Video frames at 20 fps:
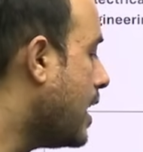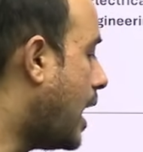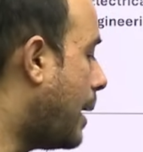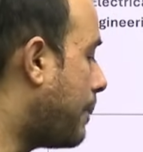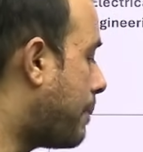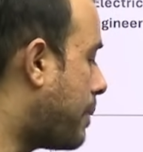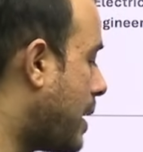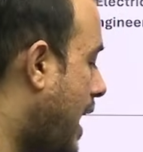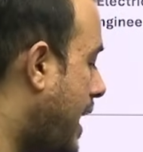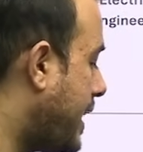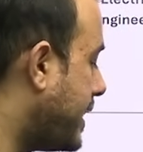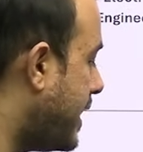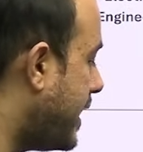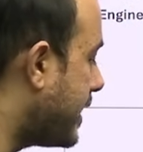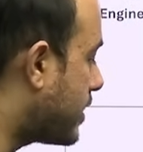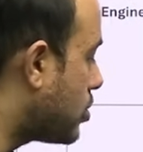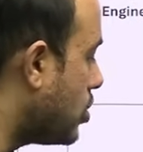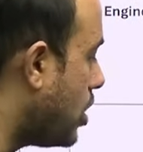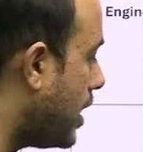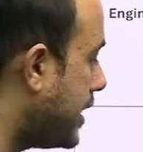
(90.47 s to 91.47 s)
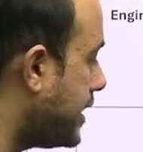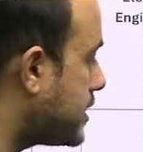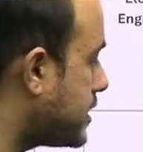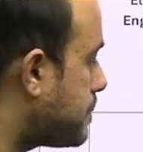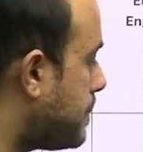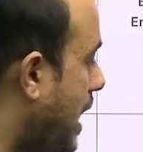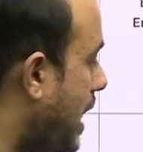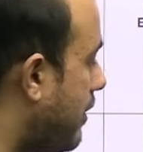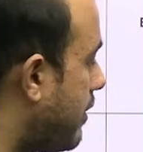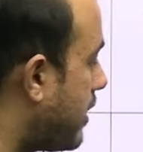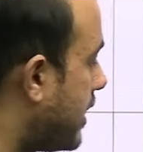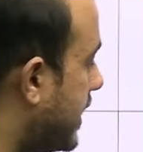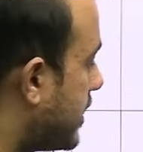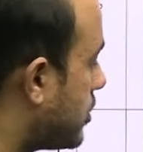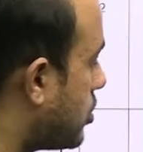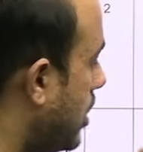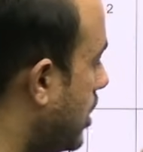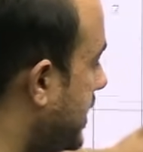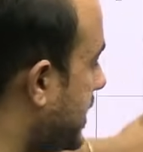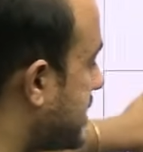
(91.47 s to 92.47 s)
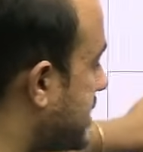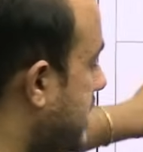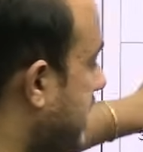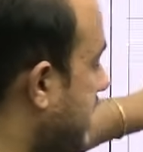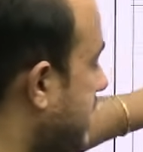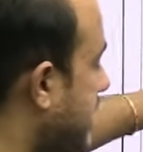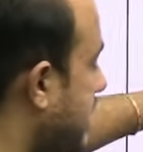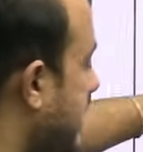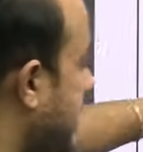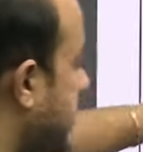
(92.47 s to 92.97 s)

applied electronics, power electronics and